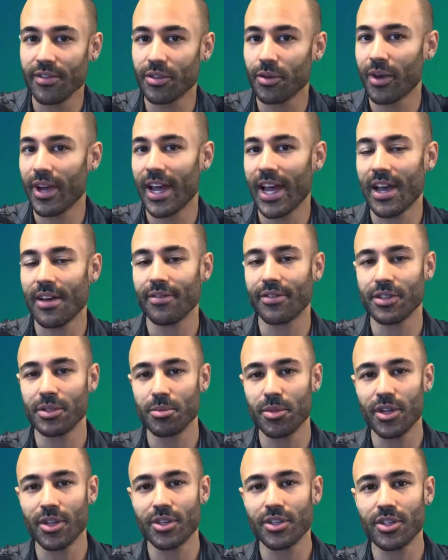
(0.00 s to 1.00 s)
so half as
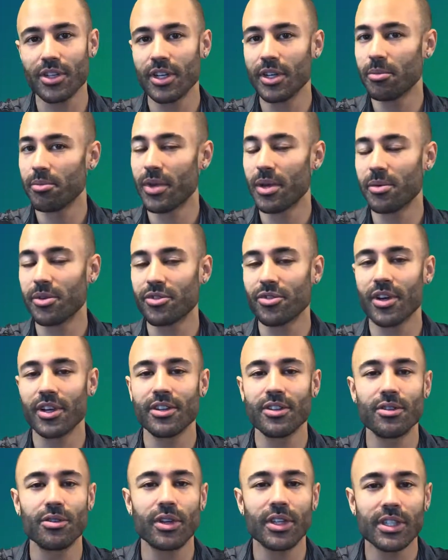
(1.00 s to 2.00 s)
much, maybe try
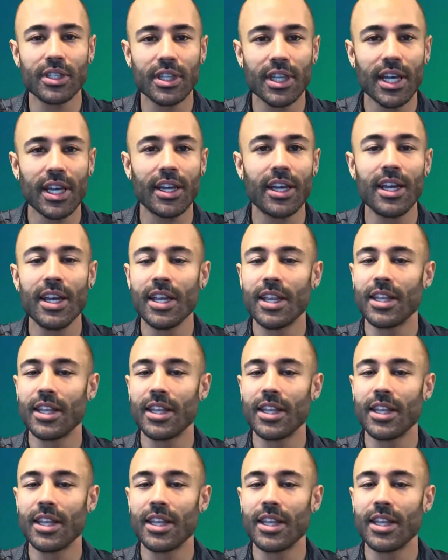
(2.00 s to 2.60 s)
2 hits of that.